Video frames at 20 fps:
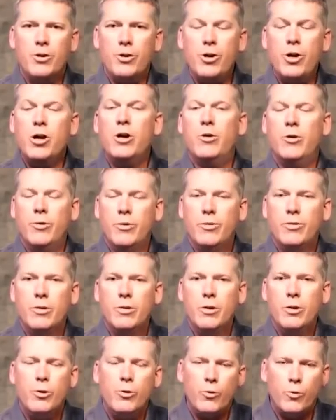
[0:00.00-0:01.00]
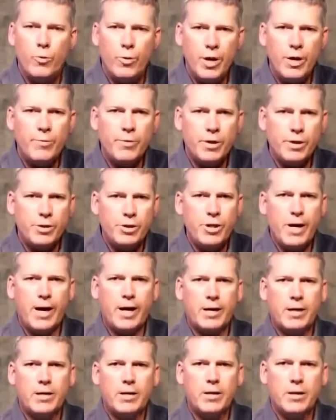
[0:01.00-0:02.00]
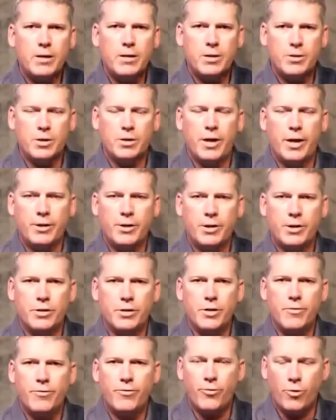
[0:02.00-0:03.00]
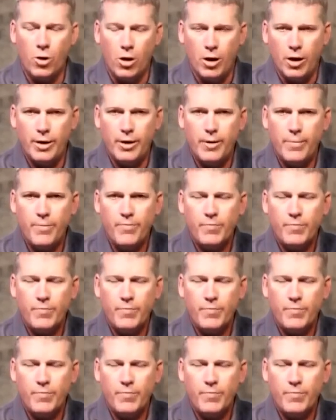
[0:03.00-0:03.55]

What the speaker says: no, we reject this election fraud.